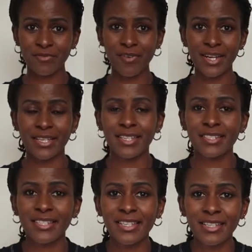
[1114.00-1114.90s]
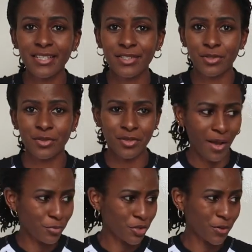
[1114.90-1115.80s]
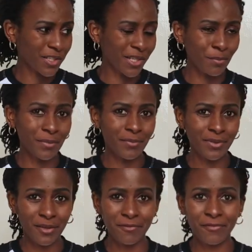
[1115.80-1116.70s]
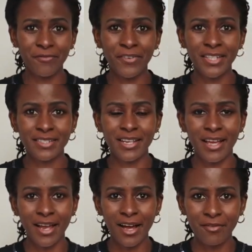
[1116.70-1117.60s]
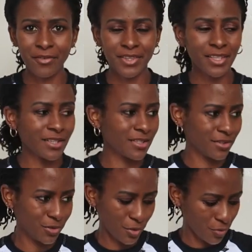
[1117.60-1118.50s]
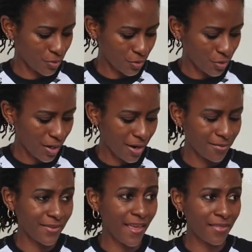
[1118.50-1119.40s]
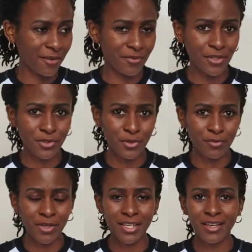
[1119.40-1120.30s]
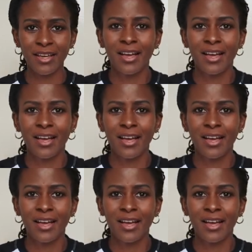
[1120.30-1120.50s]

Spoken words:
Frankie Tee. So I'm showing them the fit I have with it, so you will know how the other fits on me.